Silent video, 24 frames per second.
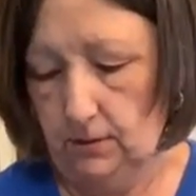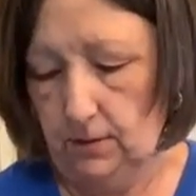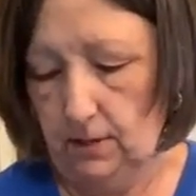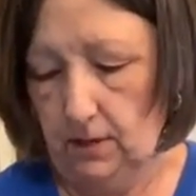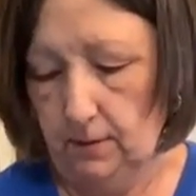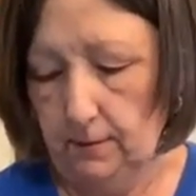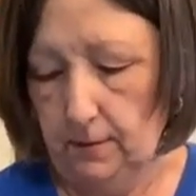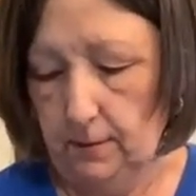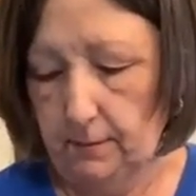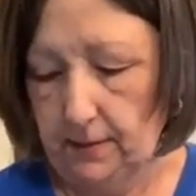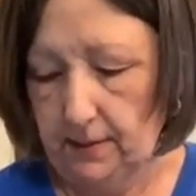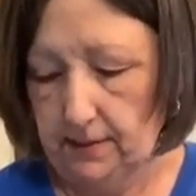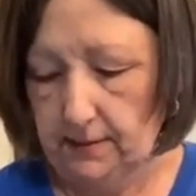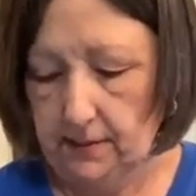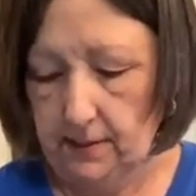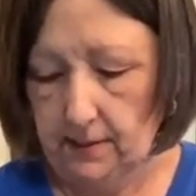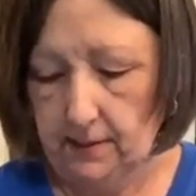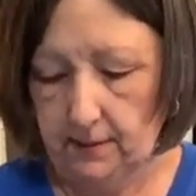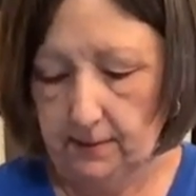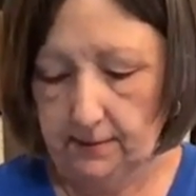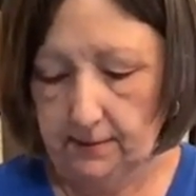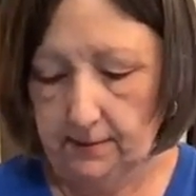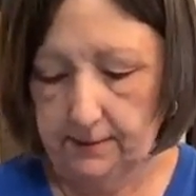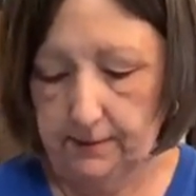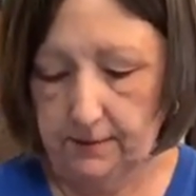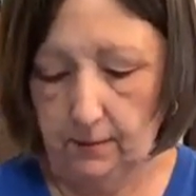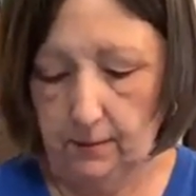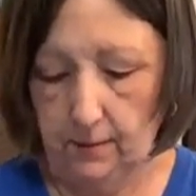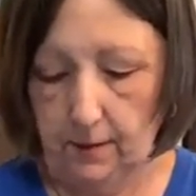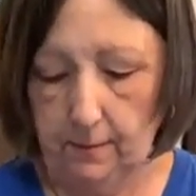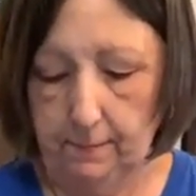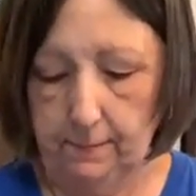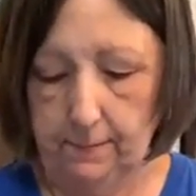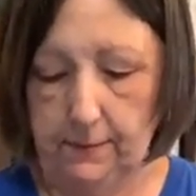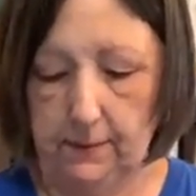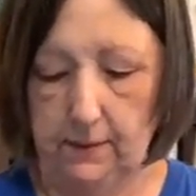Try to make my tails go
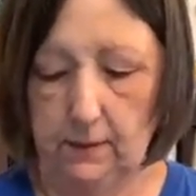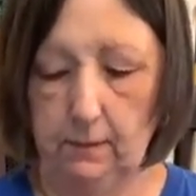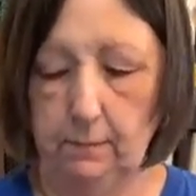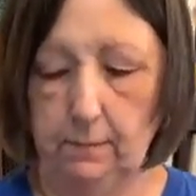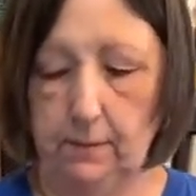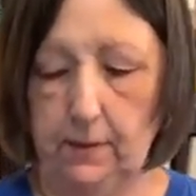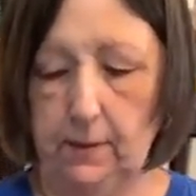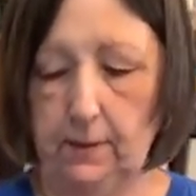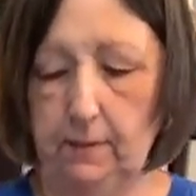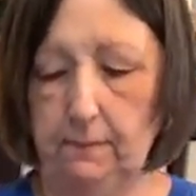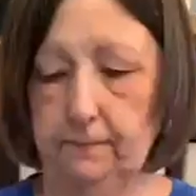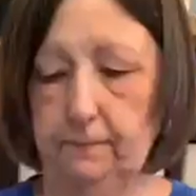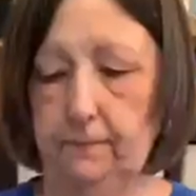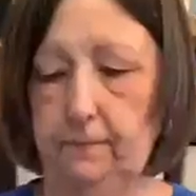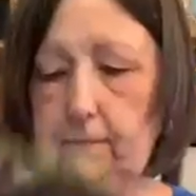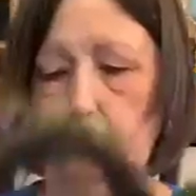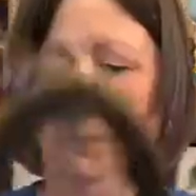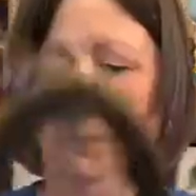up a little bit.